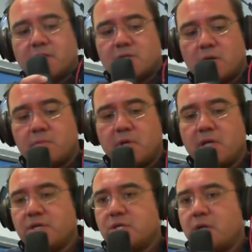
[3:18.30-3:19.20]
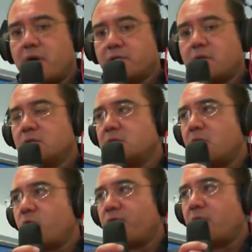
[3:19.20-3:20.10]
some English articles that
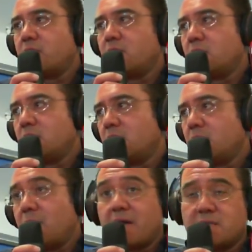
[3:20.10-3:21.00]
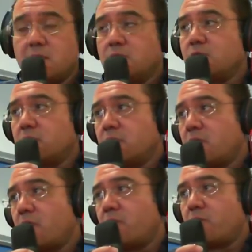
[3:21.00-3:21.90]
we find in the magazines or on
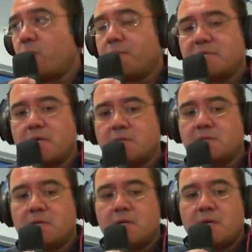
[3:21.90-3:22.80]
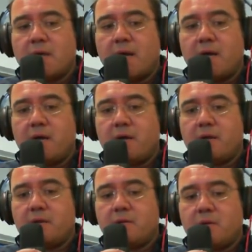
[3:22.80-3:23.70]
other websites,
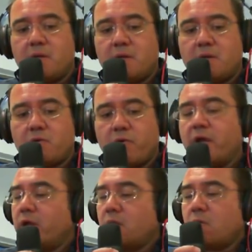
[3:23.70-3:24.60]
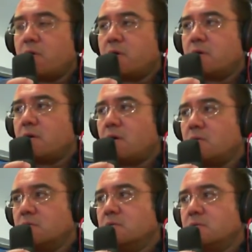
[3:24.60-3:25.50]
and creating our
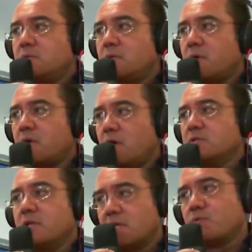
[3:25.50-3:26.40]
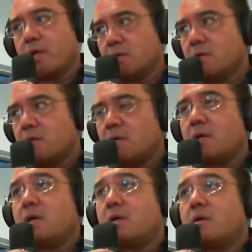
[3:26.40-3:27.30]
own content as well.
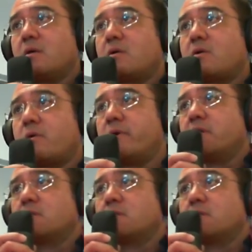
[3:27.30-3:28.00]
Covering